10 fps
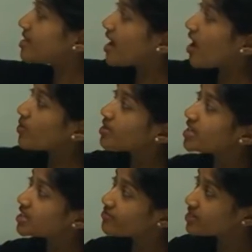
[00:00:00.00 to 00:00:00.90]
Now
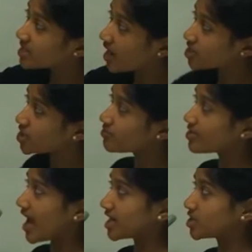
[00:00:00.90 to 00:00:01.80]
in the
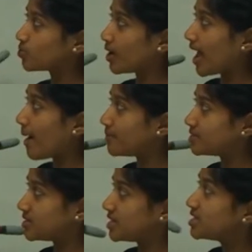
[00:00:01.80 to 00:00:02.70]
reduction reaction, what
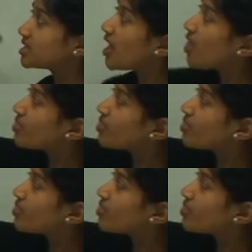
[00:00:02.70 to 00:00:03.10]
happens is